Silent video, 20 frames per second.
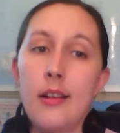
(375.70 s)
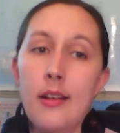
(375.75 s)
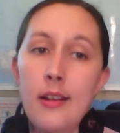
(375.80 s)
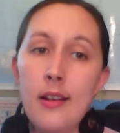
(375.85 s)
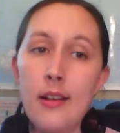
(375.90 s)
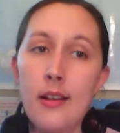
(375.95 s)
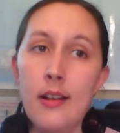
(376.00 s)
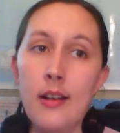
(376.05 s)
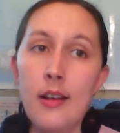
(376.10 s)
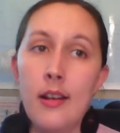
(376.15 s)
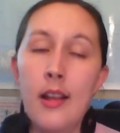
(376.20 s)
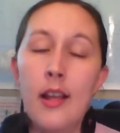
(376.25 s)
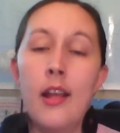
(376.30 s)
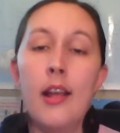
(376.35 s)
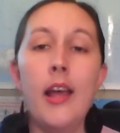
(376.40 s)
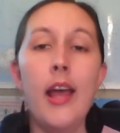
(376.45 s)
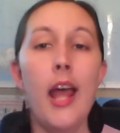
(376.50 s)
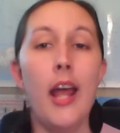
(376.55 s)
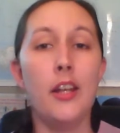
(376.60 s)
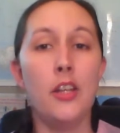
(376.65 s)
n,
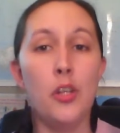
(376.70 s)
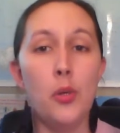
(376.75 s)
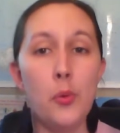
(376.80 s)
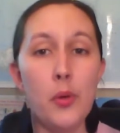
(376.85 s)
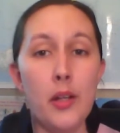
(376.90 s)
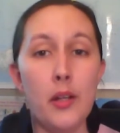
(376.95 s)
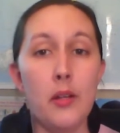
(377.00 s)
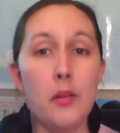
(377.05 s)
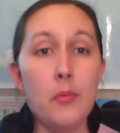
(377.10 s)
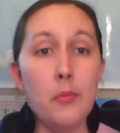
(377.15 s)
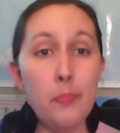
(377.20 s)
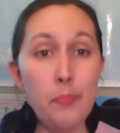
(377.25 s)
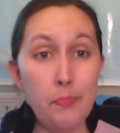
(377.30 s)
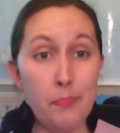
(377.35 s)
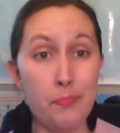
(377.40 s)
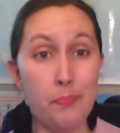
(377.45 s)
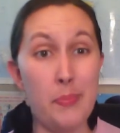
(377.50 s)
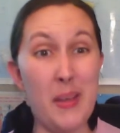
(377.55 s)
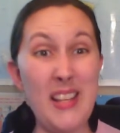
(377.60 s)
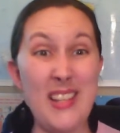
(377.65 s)
and you would
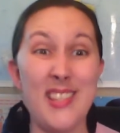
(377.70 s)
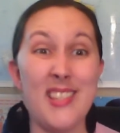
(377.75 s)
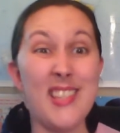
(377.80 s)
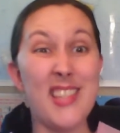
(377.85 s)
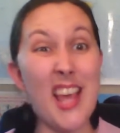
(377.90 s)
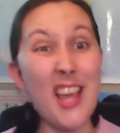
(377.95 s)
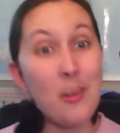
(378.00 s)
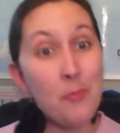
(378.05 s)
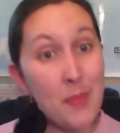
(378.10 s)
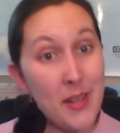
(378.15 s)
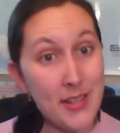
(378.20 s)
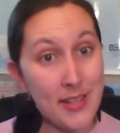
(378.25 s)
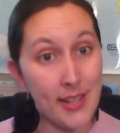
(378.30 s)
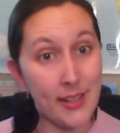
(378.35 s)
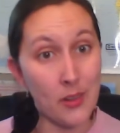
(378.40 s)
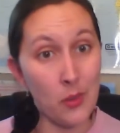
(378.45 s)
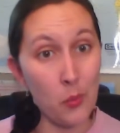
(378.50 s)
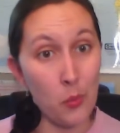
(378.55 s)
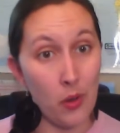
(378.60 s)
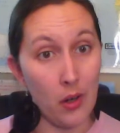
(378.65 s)
be
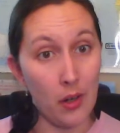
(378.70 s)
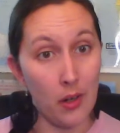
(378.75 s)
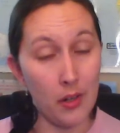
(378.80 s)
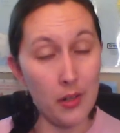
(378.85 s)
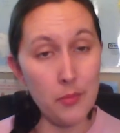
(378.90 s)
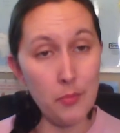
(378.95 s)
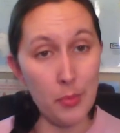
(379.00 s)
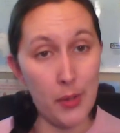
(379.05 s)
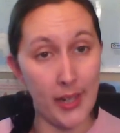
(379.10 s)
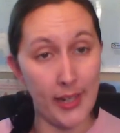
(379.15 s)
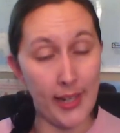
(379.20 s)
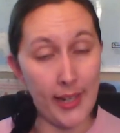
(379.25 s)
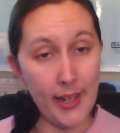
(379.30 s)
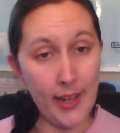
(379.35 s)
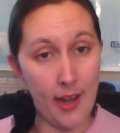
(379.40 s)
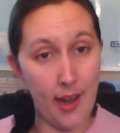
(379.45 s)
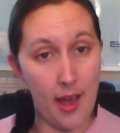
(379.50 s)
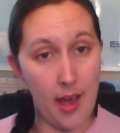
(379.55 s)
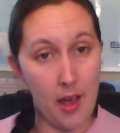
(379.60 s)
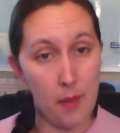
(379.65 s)
segmenting the word,
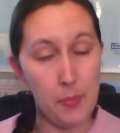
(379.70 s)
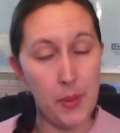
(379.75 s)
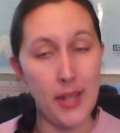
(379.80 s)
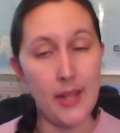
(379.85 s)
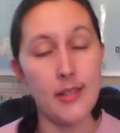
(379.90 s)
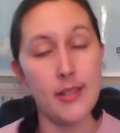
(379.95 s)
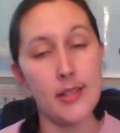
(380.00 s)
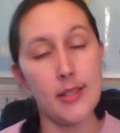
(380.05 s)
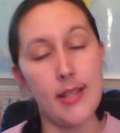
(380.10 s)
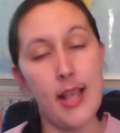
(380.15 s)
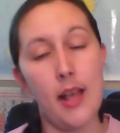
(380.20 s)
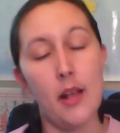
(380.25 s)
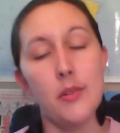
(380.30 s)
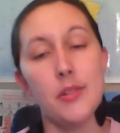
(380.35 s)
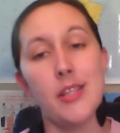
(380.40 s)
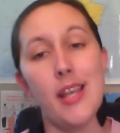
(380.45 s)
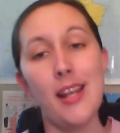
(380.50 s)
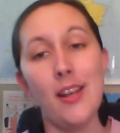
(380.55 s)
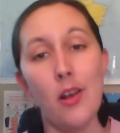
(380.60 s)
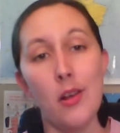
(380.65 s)
breaking it up into
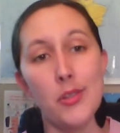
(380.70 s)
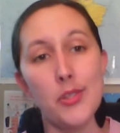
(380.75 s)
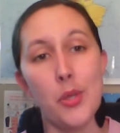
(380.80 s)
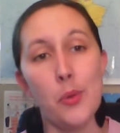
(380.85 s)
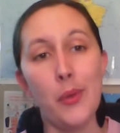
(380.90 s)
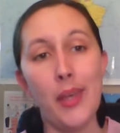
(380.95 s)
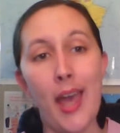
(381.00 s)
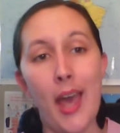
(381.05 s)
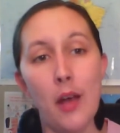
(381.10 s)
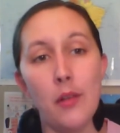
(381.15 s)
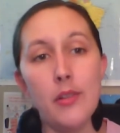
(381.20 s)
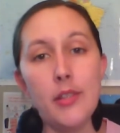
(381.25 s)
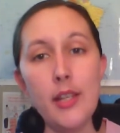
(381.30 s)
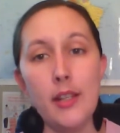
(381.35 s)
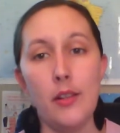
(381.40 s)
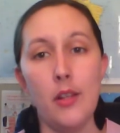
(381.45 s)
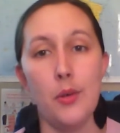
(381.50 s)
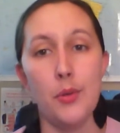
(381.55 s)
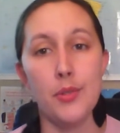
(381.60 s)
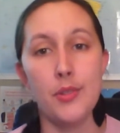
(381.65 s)
sounds, and also
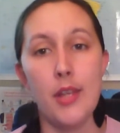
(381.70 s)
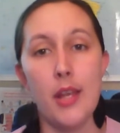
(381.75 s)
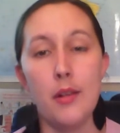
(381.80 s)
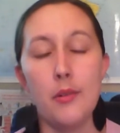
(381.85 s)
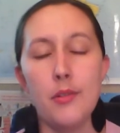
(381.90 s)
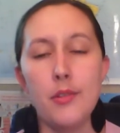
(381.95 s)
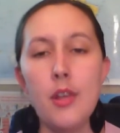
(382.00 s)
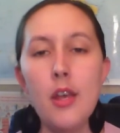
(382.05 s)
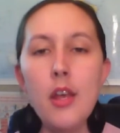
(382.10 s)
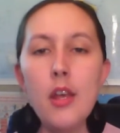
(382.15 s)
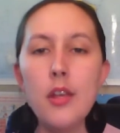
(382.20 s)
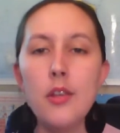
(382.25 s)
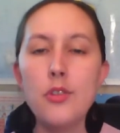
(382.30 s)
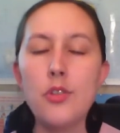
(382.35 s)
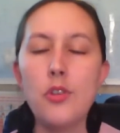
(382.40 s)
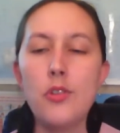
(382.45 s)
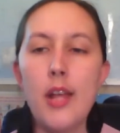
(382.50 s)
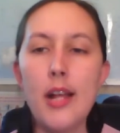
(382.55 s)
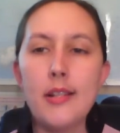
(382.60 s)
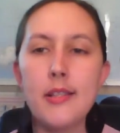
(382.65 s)
counting those sounds.
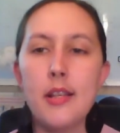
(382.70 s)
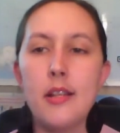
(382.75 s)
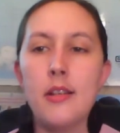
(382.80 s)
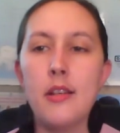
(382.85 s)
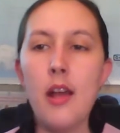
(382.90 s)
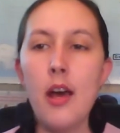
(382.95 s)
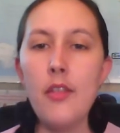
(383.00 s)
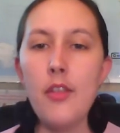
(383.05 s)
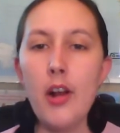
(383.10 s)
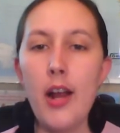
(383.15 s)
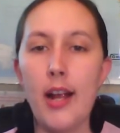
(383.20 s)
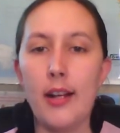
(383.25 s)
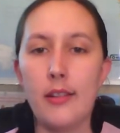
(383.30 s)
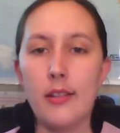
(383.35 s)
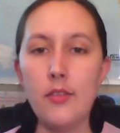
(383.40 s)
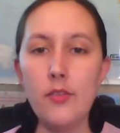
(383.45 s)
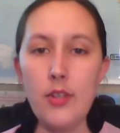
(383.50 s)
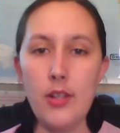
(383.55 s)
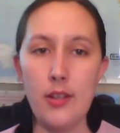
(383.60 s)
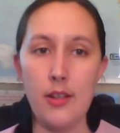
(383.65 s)
So that's another
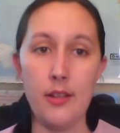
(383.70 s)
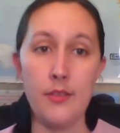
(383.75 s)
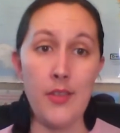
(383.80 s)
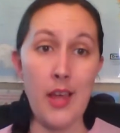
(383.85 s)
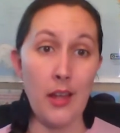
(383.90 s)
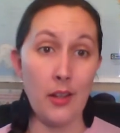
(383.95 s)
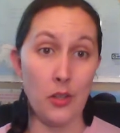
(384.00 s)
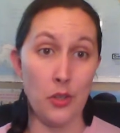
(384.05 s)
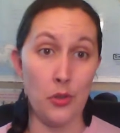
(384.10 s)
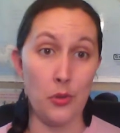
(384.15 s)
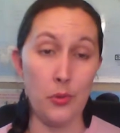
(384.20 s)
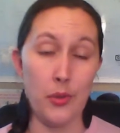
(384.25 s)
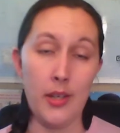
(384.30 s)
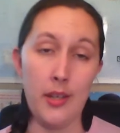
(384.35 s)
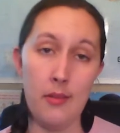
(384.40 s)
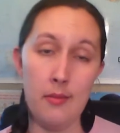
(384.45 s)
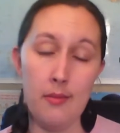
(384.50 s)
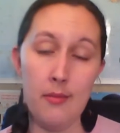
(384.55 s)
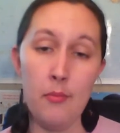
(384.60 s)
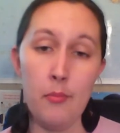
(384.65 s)
activity that you
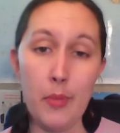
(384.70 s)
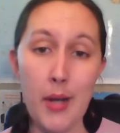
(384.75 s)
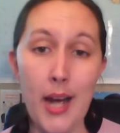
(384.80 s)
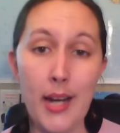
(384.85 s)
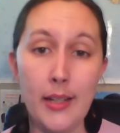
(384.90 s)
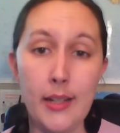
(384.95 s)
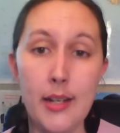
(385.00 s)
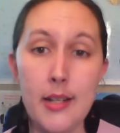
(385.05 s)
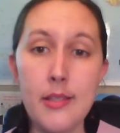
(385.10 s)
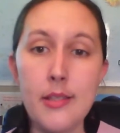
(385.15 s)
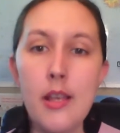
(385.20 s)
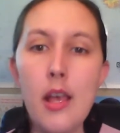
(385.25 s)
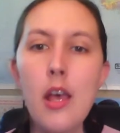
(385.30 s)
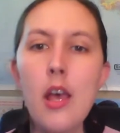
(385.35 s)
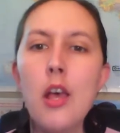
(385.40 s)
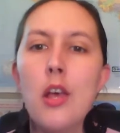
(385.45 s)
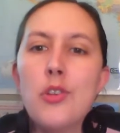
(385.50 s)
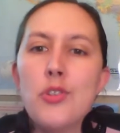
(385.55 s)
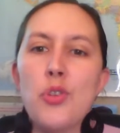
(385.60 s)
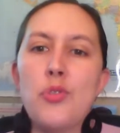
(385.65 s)
can practice.
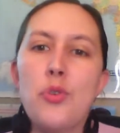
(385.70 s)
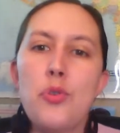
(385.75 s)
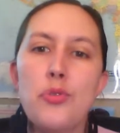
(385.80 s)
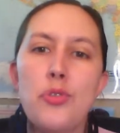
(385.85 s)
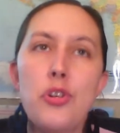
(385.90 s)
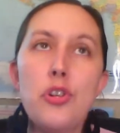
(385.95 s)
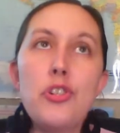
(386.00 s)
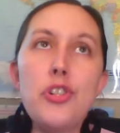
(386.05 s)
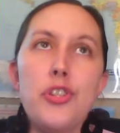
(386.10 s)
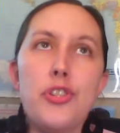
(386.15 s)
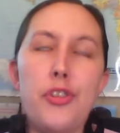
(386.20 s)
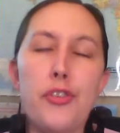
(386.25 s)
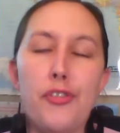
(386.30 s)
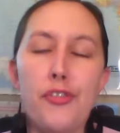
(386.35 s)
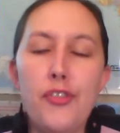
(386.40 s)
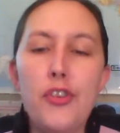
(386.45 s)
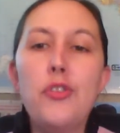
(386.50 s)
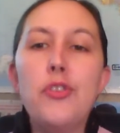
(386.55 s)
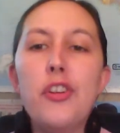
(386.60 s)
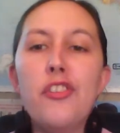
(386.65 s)
So those are just
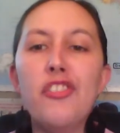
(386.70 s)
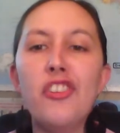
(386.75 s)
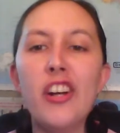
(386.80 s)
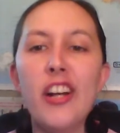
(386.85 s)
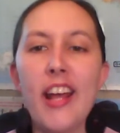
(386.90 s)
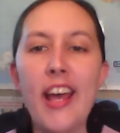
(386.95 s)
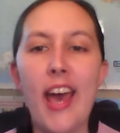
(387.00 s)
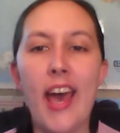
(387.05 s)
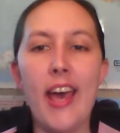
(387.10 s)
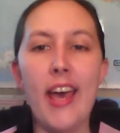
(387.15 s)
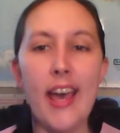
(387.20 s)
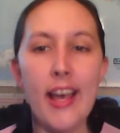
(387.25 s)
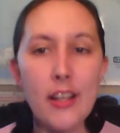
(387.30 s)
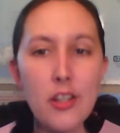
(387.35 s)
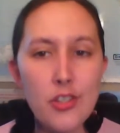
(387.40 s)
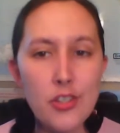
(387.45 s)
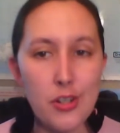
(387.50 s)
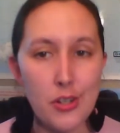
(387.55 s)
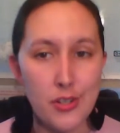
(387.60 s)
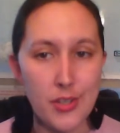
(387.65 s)
a few different
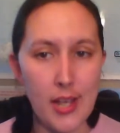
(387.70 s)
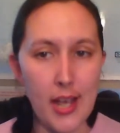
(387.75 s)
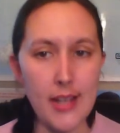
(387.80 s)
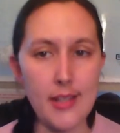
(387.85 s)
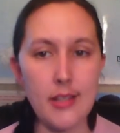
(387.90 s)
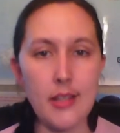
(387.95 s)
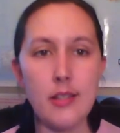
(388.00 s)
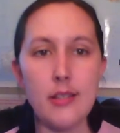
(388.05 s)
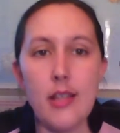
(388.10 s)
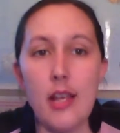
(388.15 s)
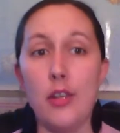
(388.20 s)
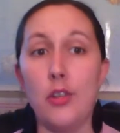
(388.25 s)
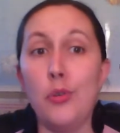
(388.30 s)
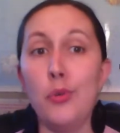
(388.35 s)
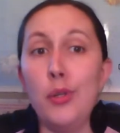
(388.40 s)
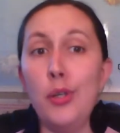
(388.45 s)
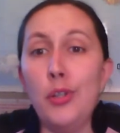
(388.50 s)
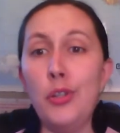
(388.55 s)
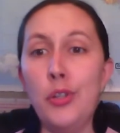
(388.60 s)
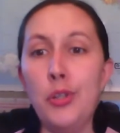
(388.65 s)
exercises that
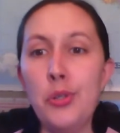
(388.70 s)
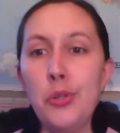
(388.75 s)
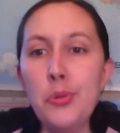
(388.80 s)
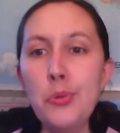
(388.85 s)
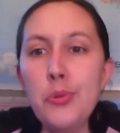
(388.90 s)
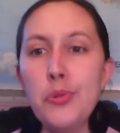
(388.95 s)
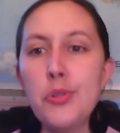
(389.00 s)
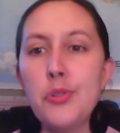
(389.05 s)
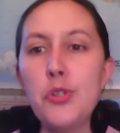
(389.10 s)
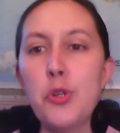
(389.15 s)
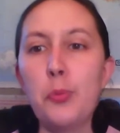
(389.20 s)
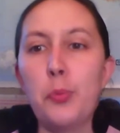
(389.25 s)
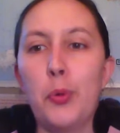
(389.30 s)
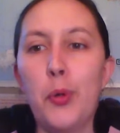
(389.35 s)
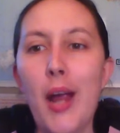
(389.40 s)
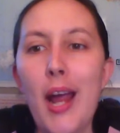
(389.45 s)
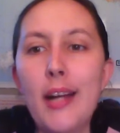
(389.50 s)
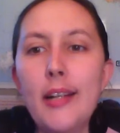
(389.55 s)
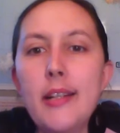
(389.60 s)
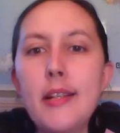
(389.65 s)
you can use to
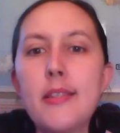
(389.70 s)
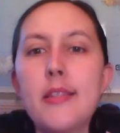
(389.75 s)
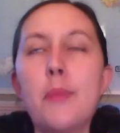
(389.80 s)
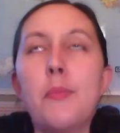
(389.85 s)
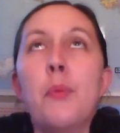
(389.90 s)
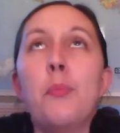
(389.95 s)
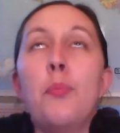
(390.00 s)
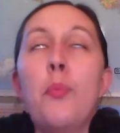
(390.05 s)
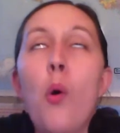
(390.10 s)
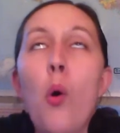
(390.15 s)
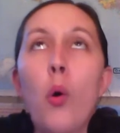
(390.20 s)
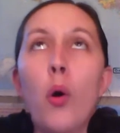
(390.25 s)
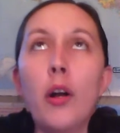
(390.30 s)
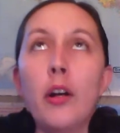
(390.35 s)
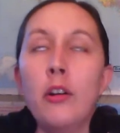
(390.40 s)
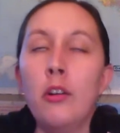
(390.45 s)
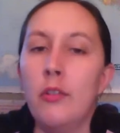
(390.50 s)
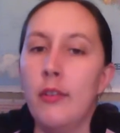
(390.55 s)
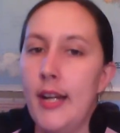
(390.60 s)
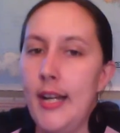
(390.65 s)
practice some
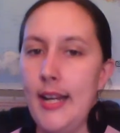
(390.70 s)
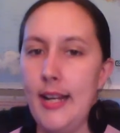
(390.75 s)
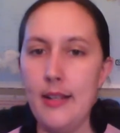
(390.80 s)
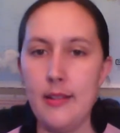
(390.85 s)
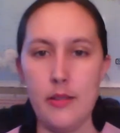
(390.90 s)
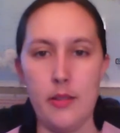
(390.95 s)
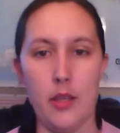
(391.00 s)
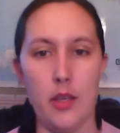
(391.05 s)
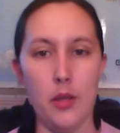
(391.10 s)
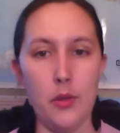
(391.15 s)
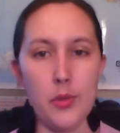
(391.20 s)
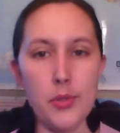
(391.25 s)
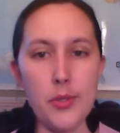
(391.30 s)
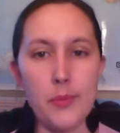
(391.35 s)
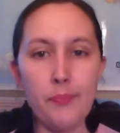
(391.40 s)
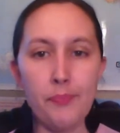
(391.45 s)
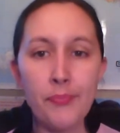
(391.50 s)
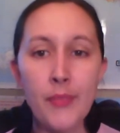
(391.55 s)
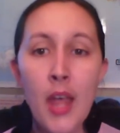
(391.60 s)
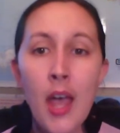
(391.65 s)
important reading
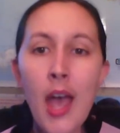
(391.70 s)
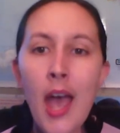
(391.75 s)
skills.